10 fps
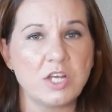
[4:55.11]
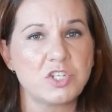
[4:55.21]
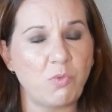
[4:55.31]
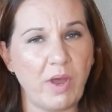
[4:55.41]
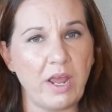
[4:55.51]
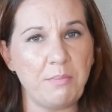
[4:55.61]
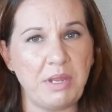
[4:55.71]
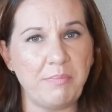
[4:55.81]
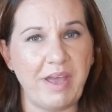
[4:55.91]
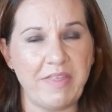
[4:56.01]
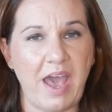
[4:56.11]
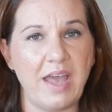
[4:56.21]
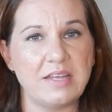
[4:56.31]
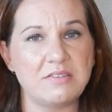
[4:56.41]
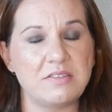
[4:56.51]
So what I mean by
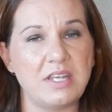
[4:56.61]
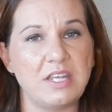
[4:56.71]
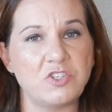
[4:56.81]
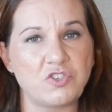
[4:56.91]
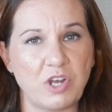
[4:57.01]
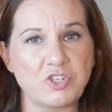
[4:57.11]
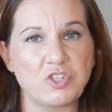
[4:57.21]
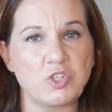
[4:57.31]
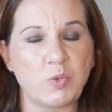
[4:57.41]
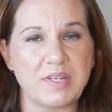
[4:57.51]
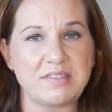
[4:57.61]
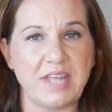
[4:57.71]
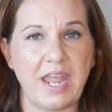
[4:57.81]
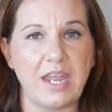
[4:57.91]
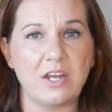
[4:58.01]
that is the instructions was
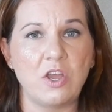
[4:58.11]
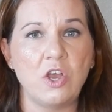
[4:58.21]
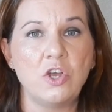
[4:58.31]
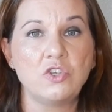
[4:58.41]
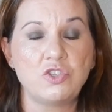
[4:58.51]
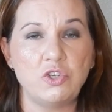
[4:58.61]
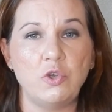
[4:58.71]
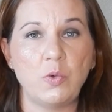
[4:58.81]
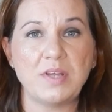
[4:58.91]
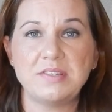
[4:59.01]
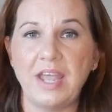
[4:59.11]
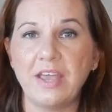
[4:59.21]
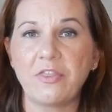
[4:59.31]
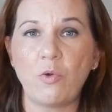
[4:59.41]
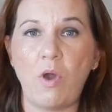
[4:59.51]
saying to
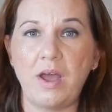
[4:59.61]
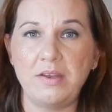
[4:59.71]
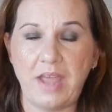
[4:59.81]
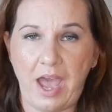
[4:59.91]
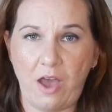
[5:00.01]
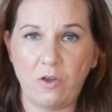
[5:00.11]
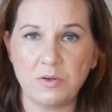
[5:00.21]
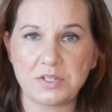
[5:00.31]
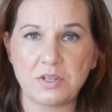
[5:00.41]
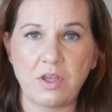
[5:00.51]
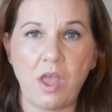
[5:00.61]
take the wand out,